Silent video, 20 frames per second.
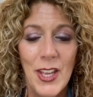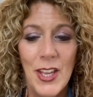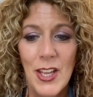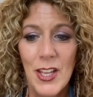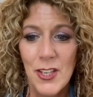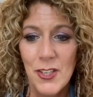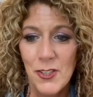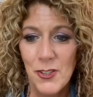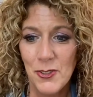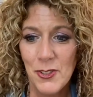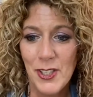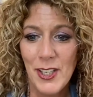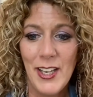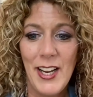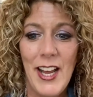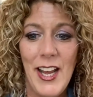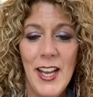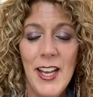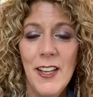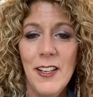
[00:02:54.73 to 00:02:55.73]
So
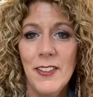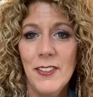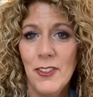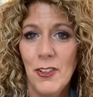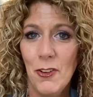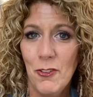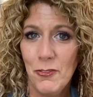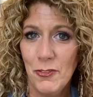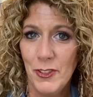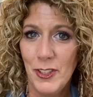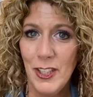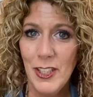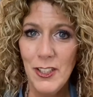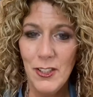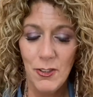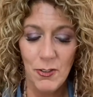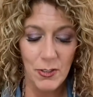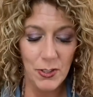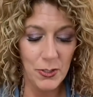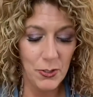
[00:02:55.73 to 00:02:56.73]
today, hopefully
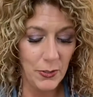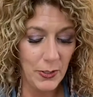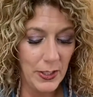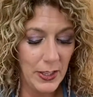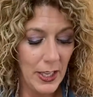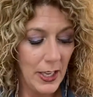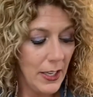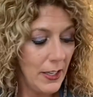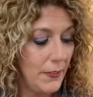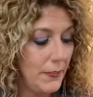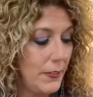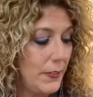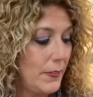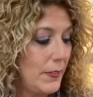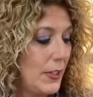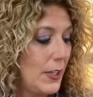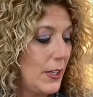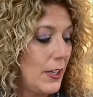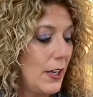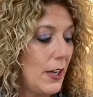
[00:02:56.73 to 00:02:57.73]
you enjoyed that.
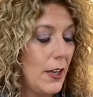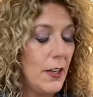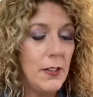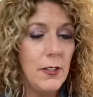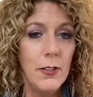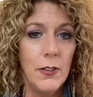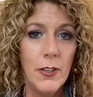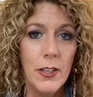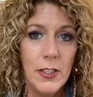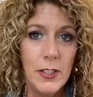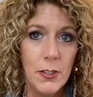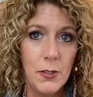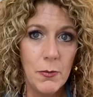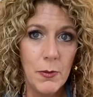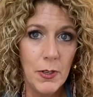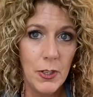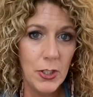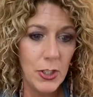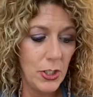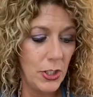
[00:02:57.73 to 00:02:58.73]
Also, I just
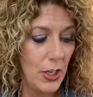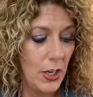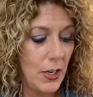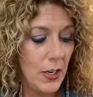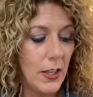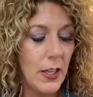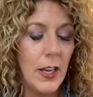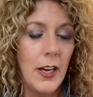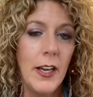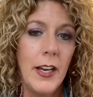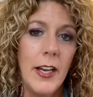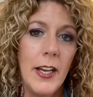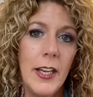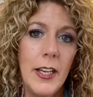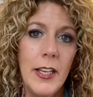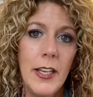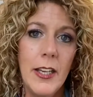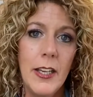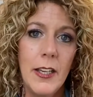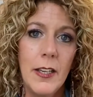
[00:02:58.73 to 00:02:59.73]
want to share that
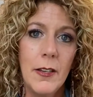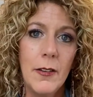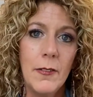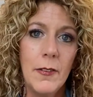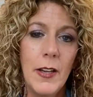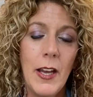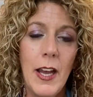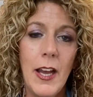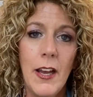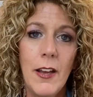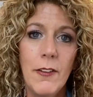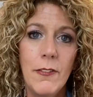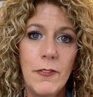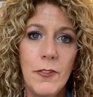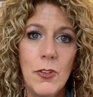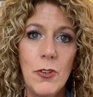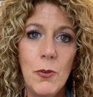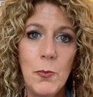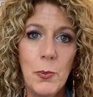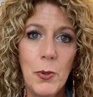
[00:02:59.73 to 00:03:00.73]
I have
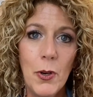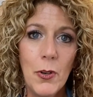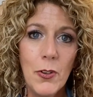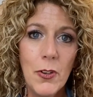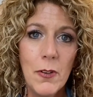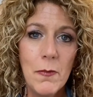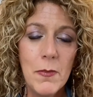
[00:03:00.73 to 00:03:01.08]
new programs